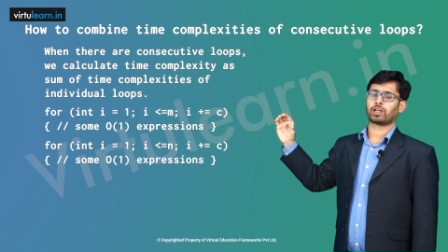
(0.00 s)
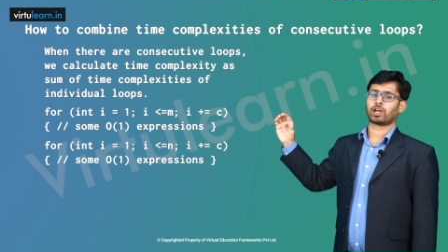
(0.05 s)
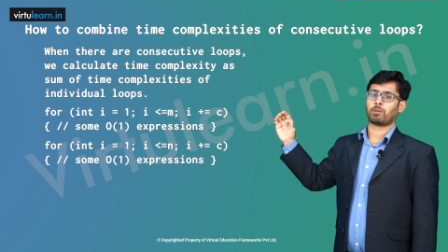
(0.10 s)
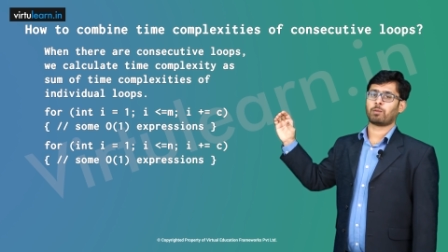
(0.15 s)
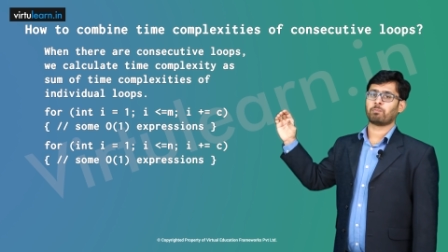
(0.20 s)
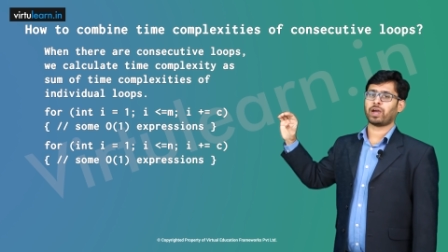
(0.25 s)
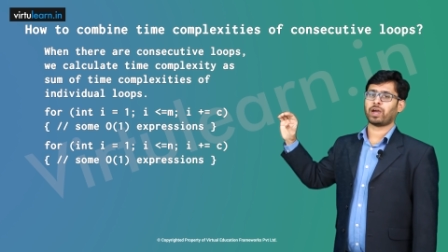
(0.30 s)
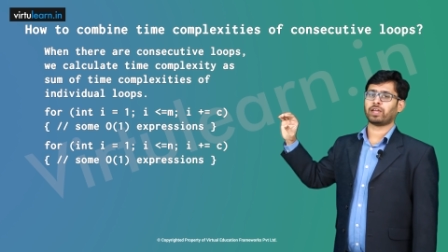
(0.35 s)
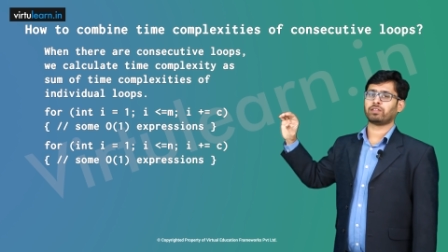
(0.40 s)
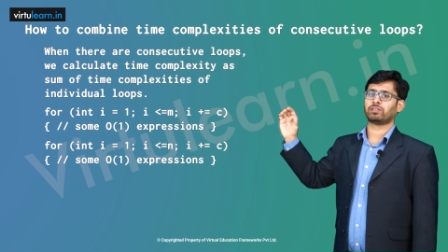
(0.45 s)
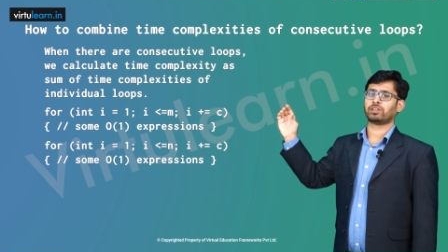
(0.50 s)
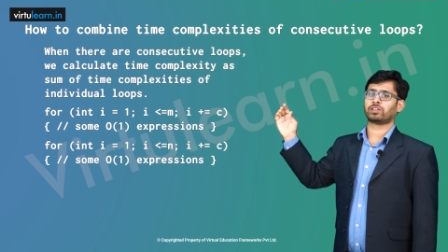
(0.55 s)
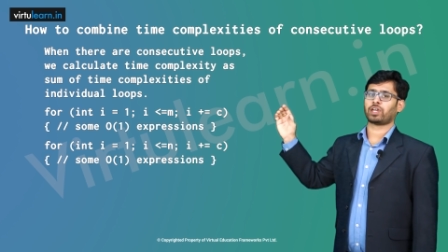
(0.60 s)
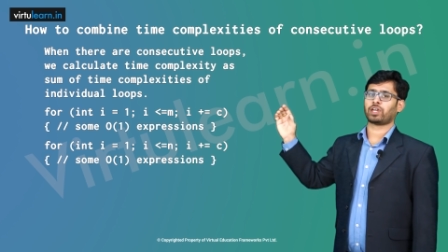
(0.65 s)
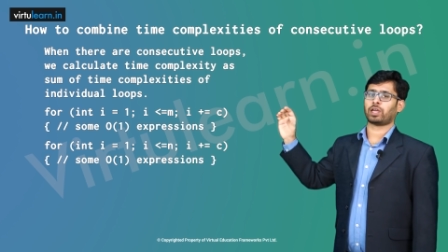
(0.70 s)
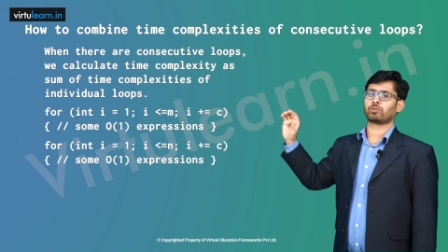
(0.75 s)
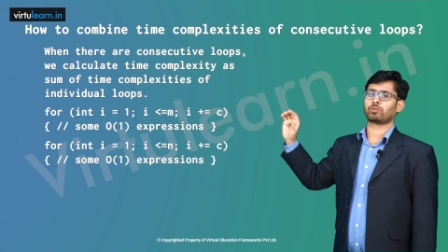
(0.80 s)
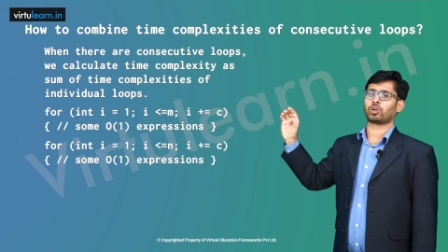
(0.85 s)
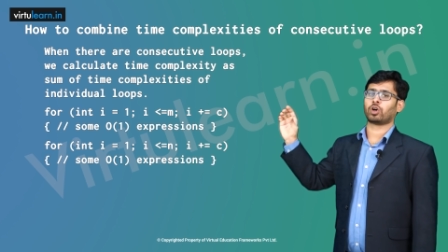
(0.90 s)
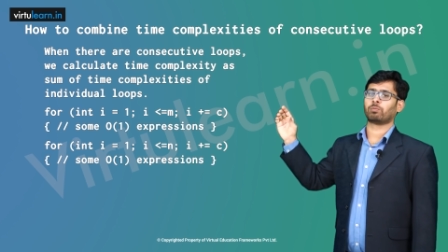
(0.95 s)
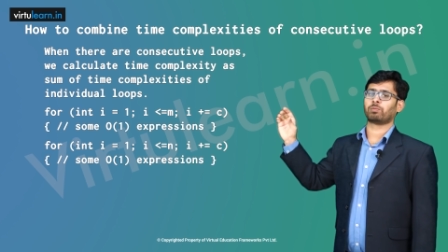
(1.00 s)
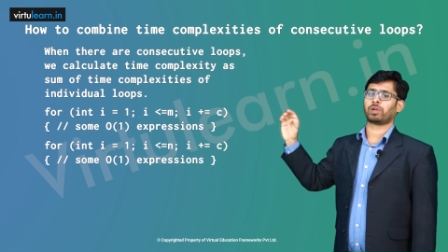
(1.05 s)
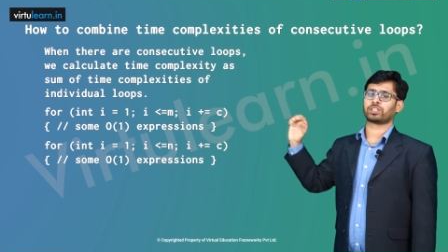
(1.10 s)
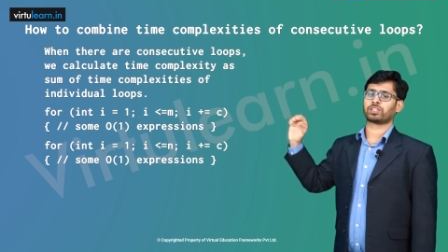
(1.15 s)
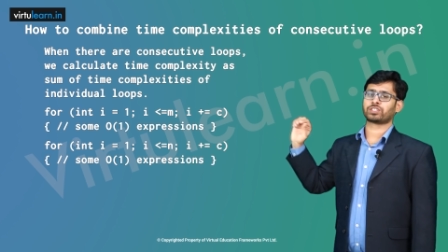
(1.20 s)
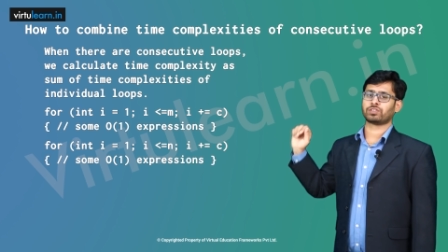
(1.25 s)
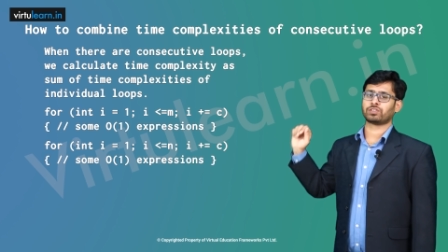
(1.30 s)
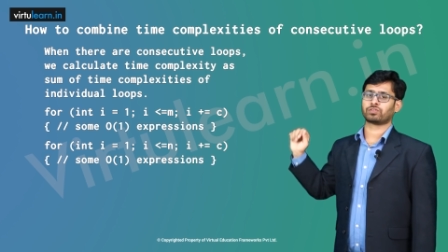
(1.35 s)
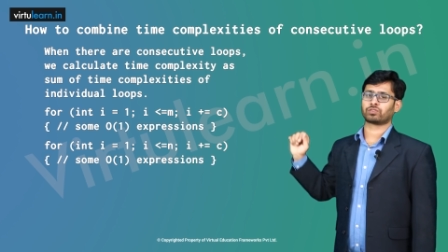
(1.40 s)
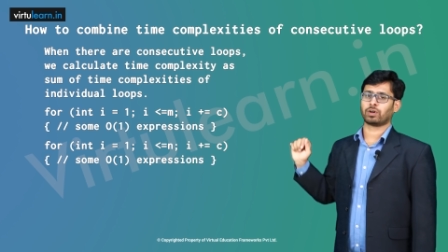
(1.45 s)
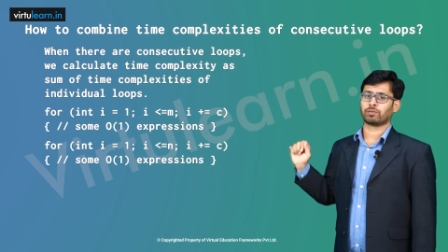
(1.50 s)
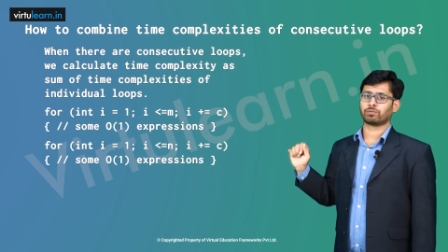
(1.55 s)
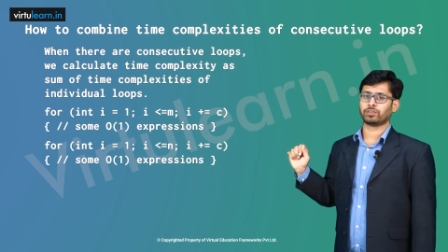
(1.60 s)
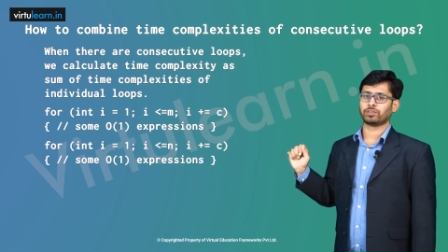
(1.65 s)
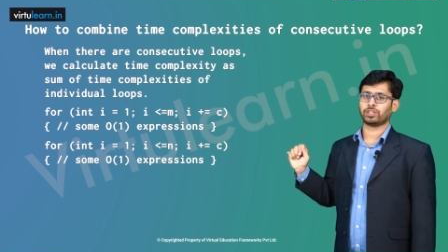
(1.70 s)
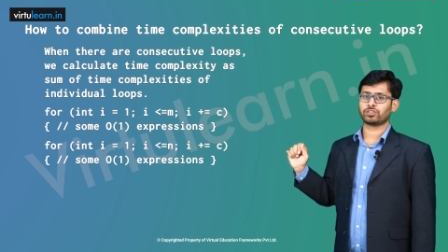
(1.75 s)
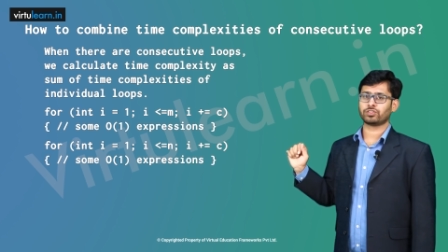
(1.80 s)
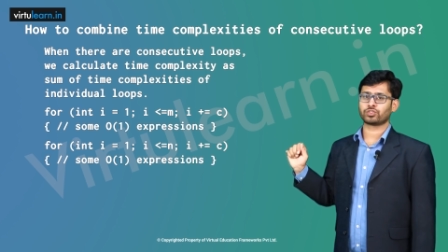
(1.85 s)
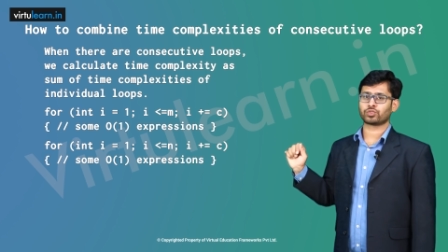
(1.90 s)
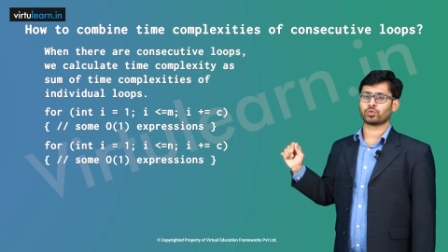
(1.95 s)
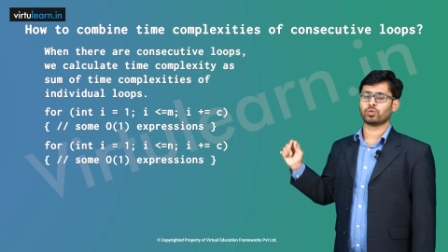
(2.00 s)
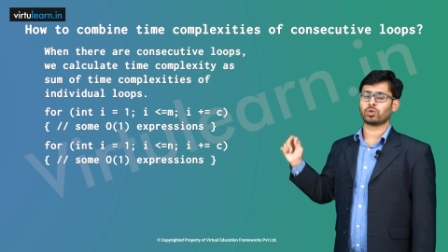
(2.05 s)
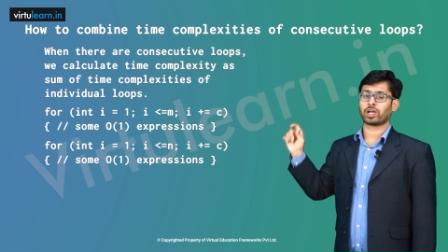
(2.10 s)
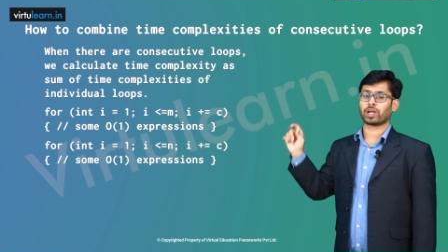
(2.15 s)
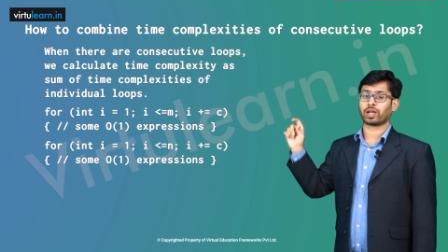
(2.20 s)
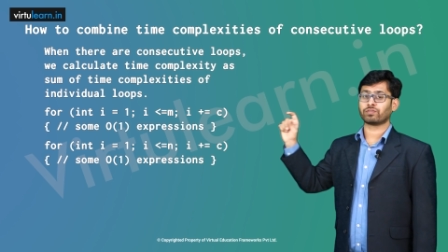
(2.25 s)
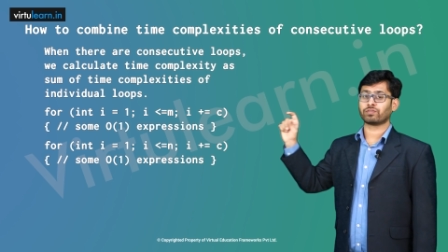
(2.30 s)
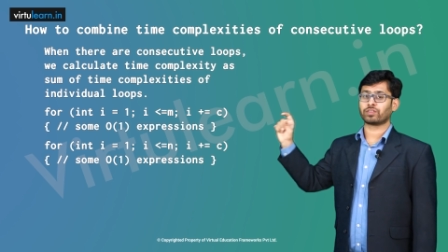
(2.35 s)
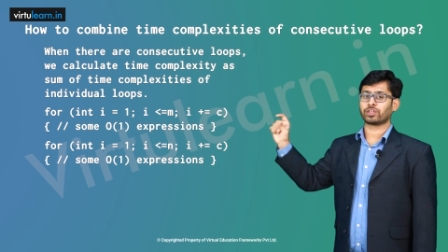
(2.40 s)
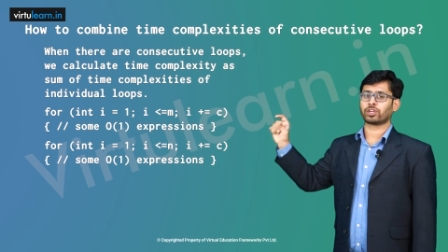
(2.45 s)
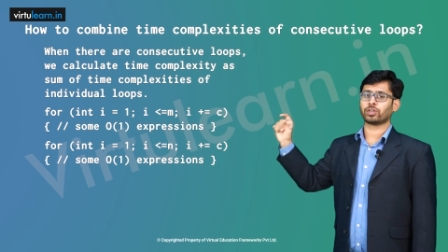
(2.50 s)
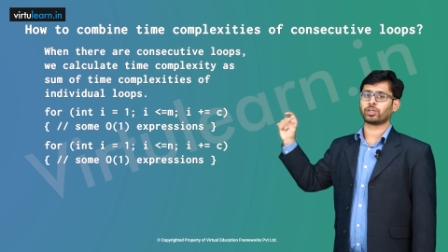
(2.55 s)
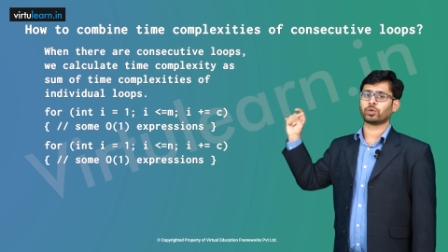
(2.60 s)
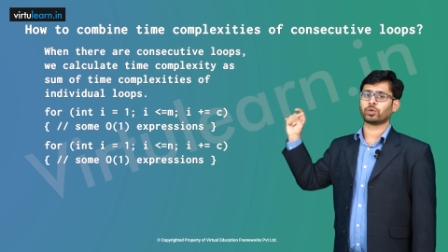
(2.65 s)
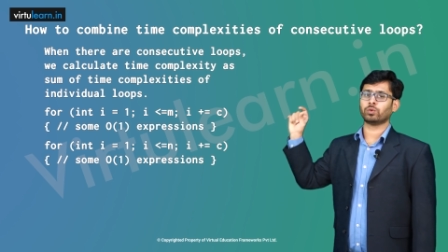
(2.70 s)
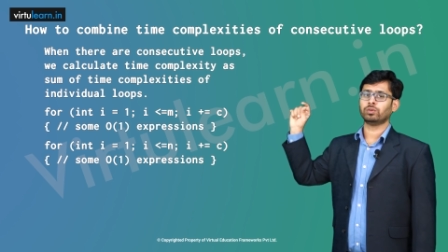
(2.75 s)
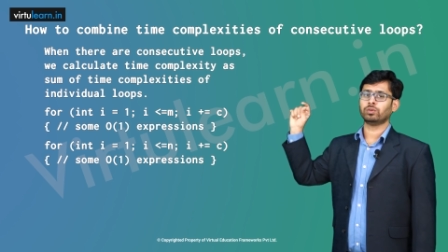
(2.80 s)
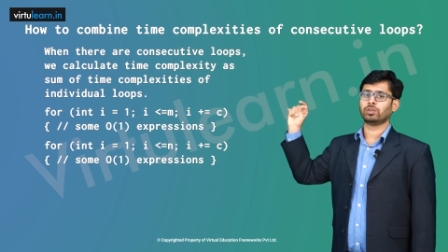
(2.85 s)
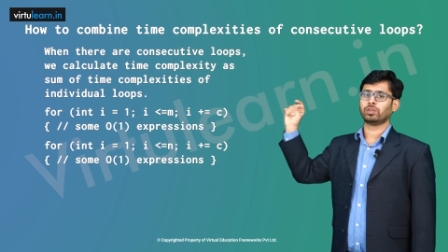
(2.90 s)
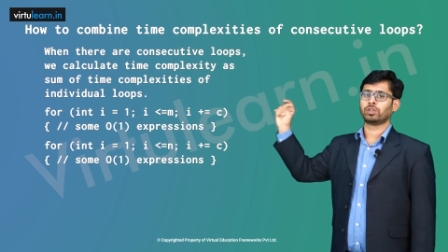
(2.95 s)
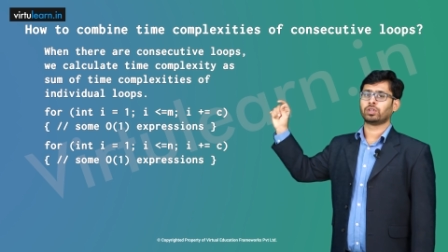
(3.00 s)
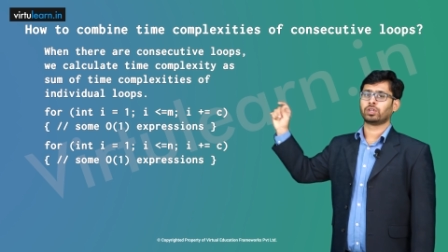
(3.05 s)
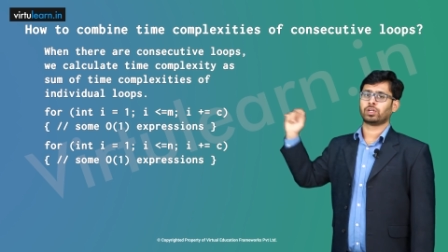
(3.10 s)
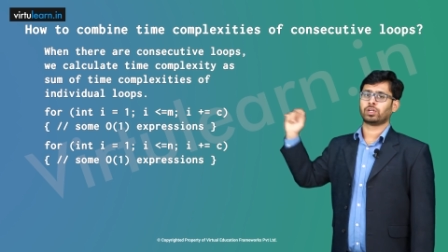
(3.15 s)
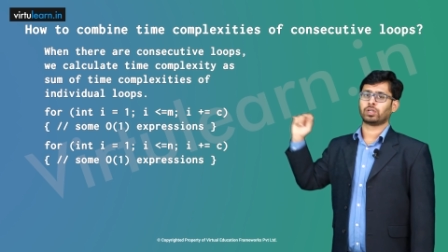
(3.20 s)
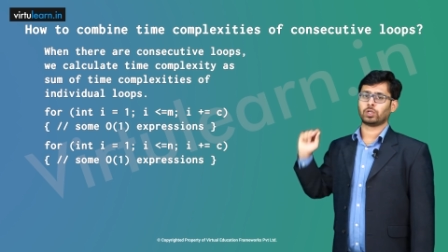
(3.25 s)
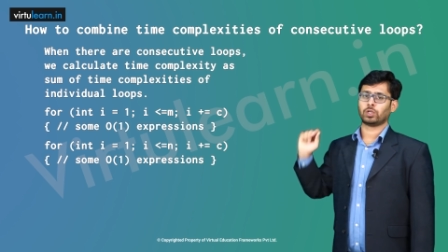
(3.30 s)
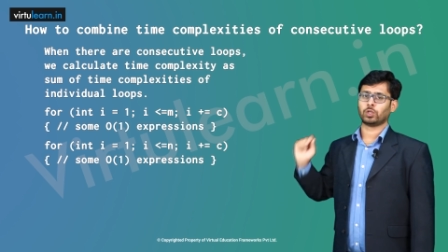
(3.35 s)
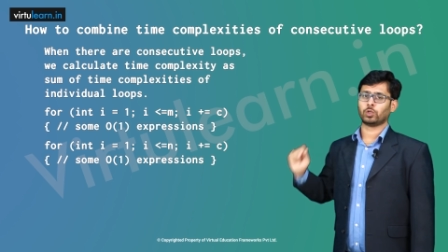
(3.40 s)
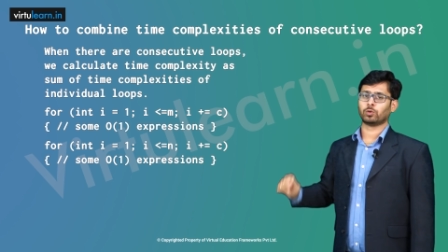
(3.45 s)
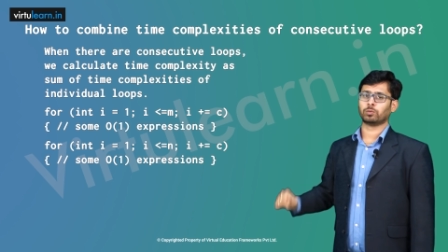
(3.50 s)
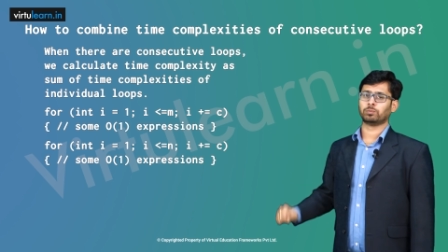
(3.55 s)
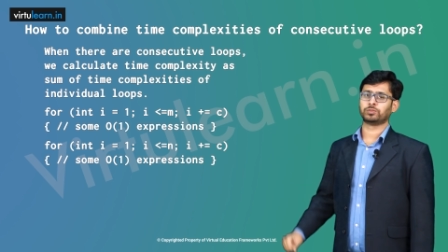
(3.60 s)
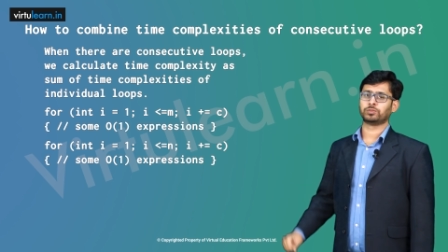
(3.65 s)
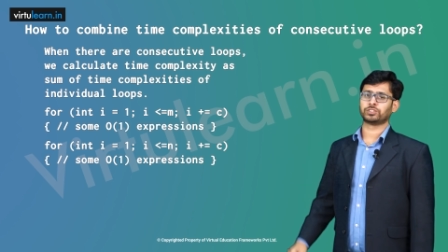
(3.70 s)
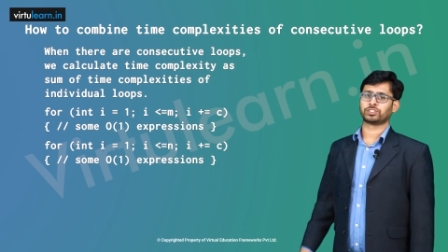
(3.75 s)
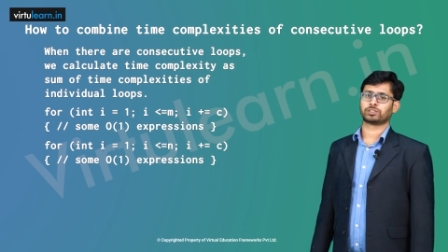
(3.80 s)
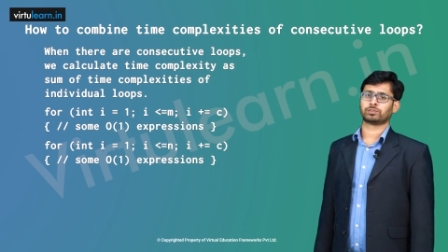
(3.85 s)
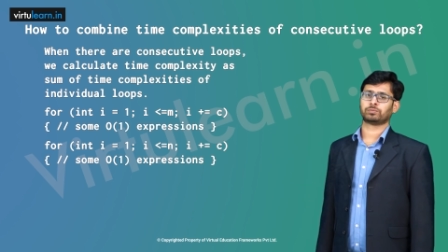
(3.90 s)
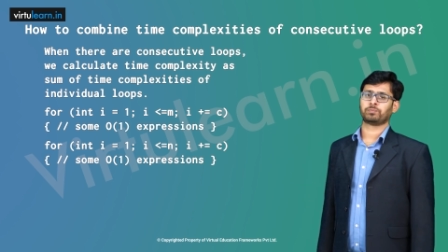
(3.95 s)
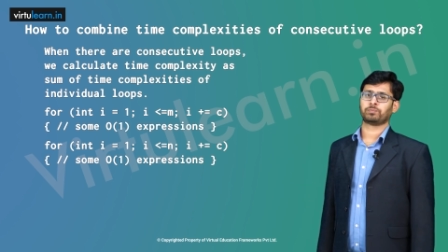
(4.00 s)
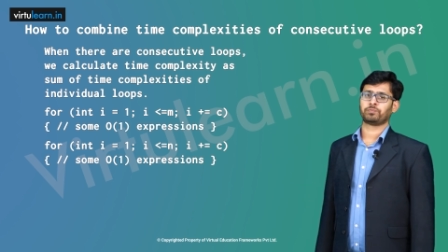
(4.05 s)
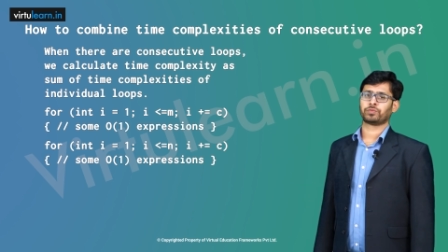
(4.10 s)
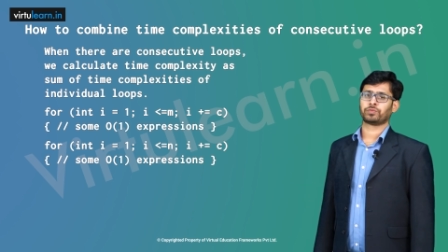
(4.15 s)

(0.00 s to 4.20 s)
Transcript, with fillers: combine the time complexities of these two consecutive loops.